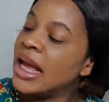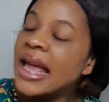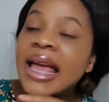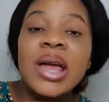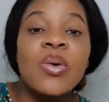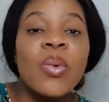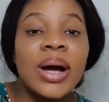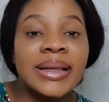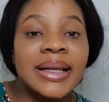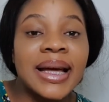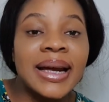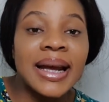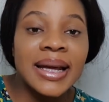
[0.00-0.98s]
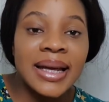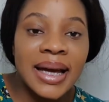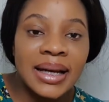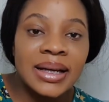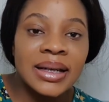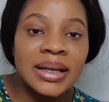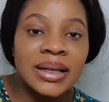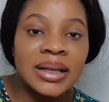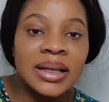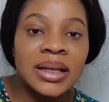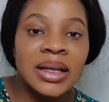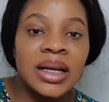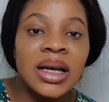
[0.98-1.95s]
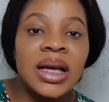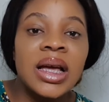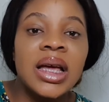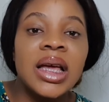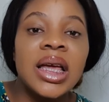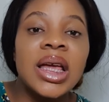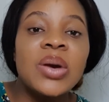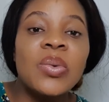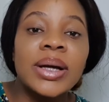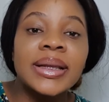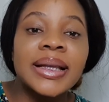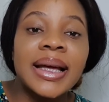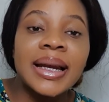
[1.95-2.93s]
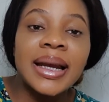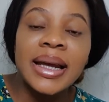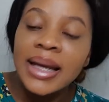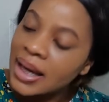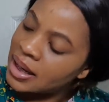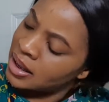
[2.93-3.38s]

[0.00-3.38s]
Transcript: I wetere ya. I wetere ya.